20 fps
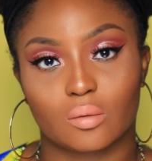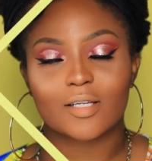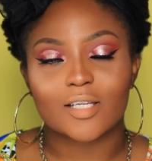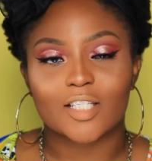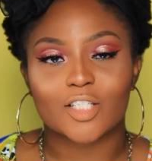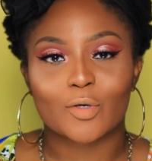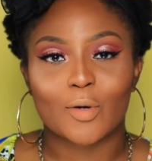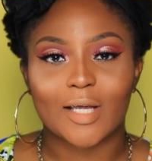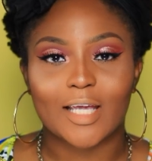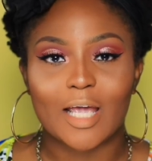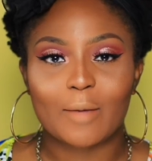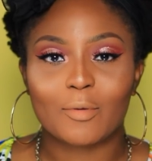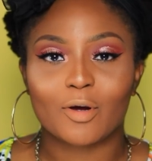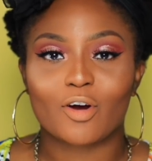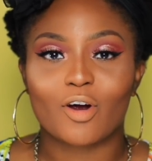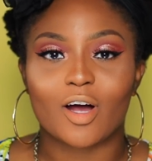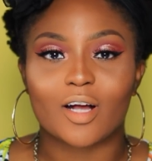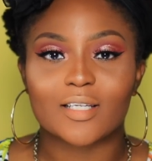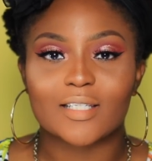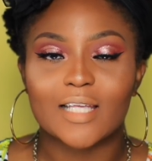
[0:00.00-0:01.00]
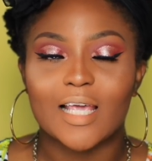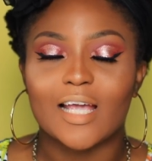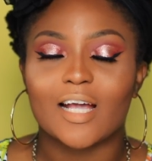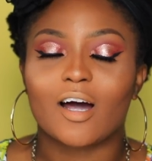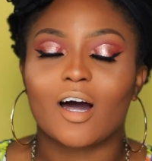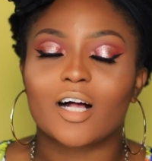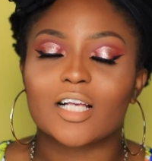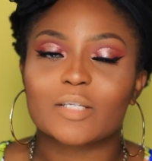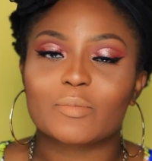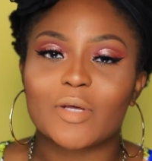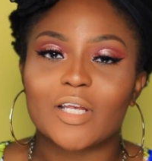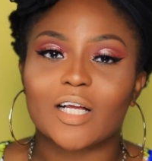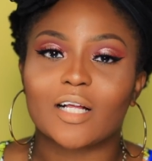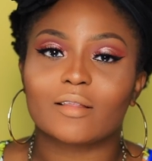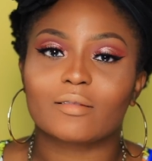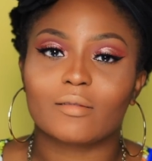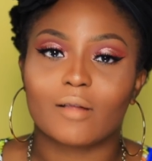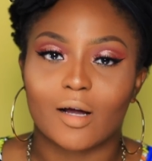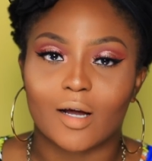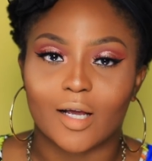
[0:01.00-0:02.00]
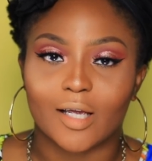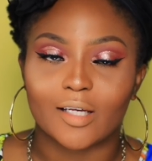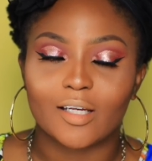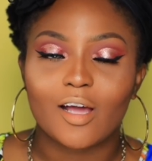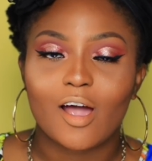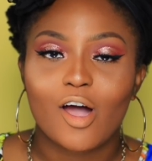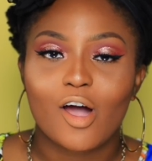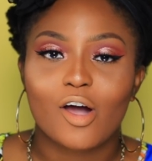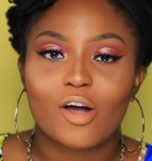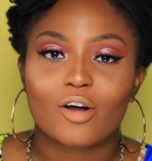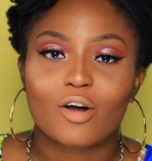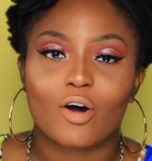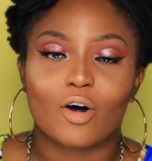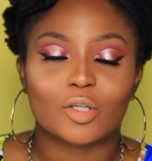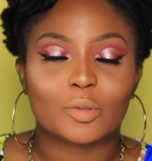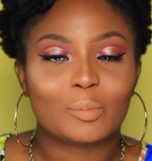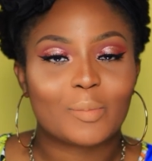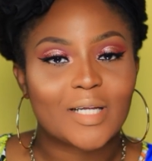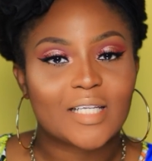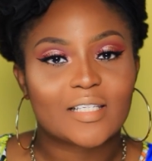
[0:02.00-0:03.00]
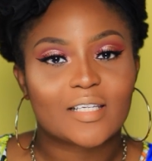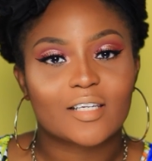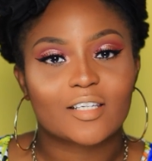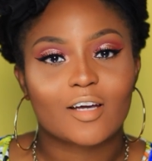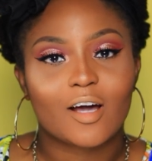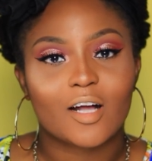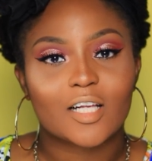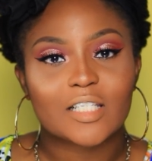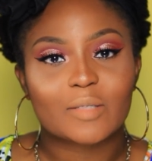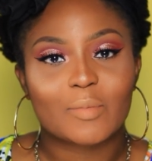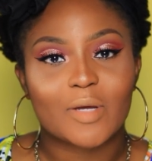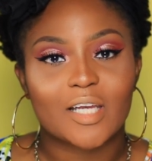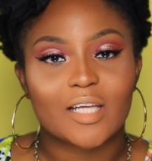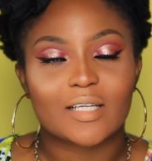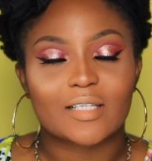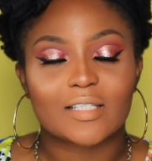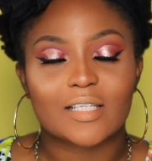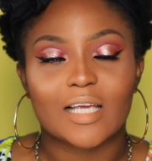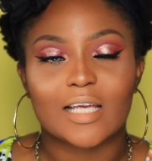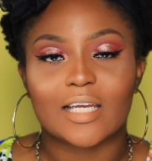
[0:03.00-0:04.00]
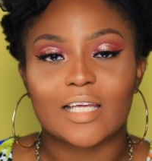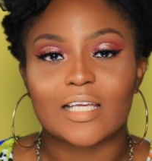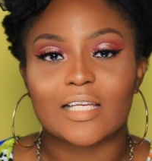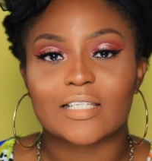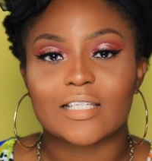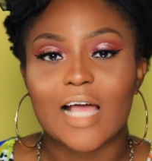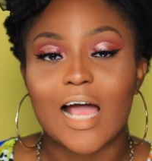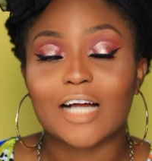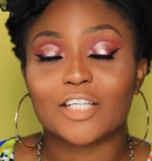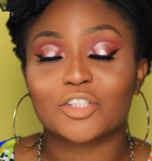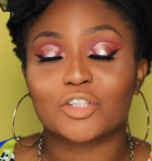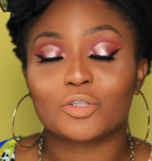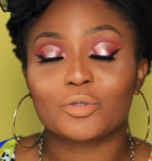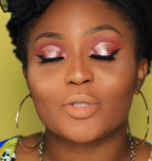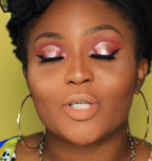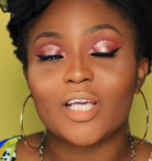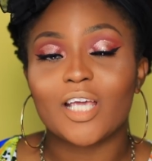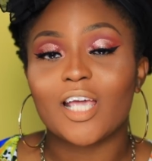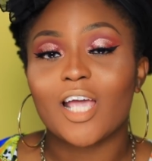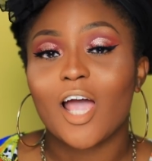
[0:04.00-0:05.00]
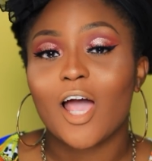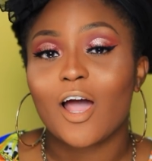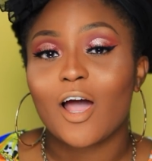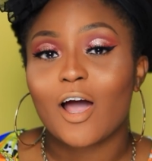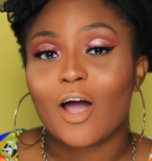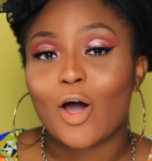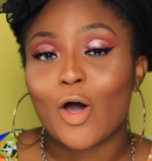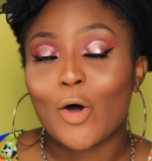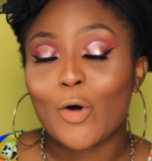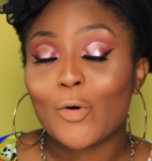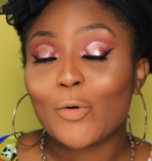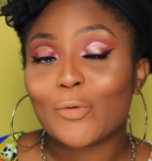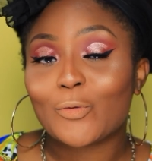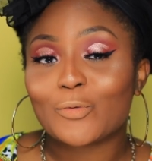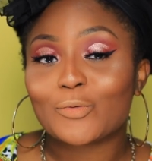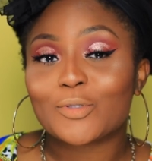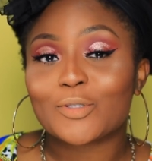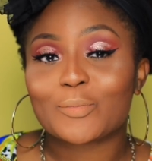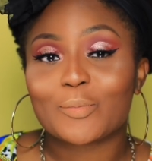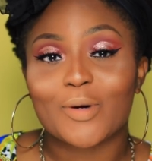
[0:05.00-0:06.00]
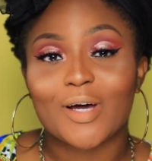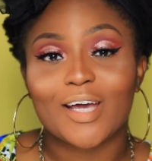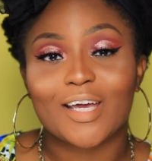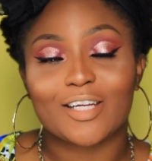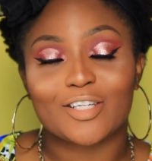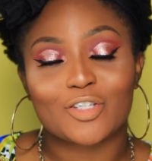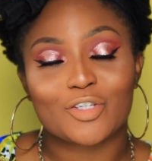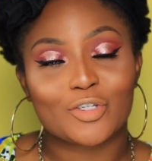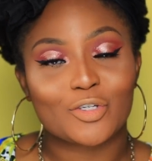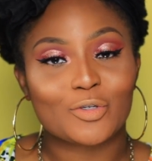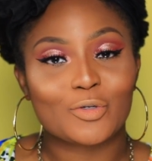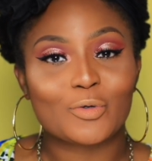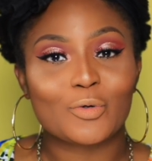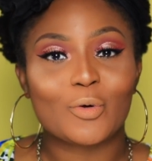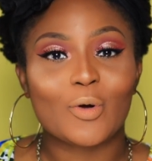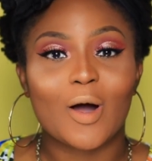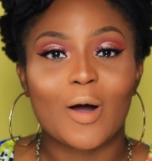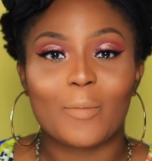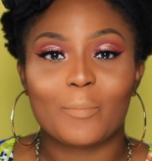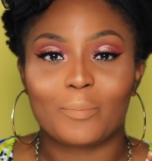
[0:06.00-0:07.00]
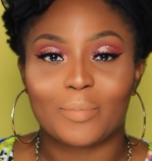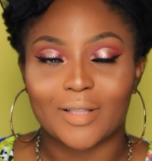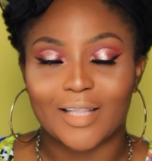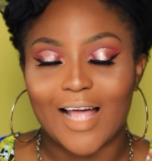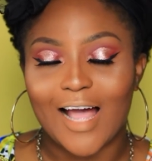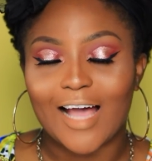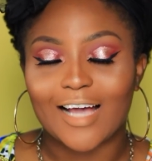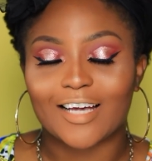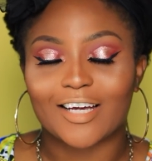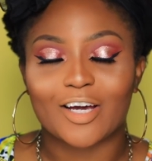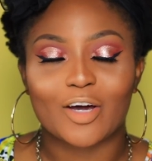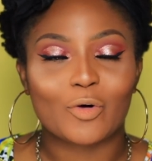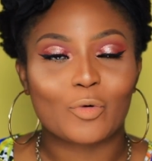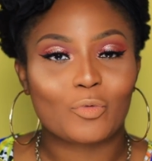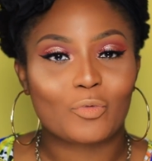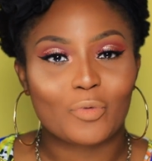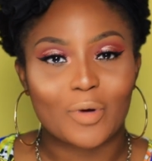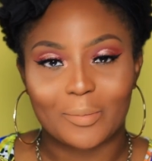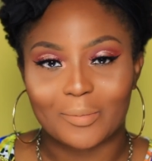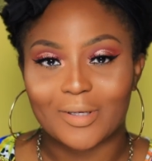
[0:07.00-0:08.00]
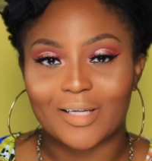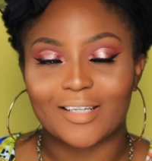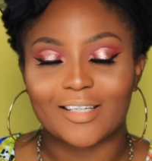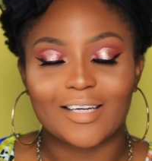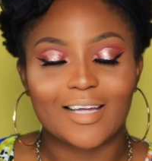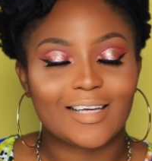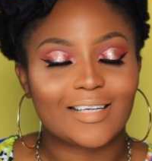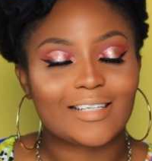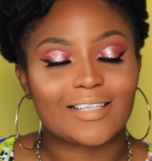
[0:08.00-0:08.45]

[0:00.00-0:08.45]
So I came across a cosmetic line called Mented Cosmetics. It is actually owned by two black women.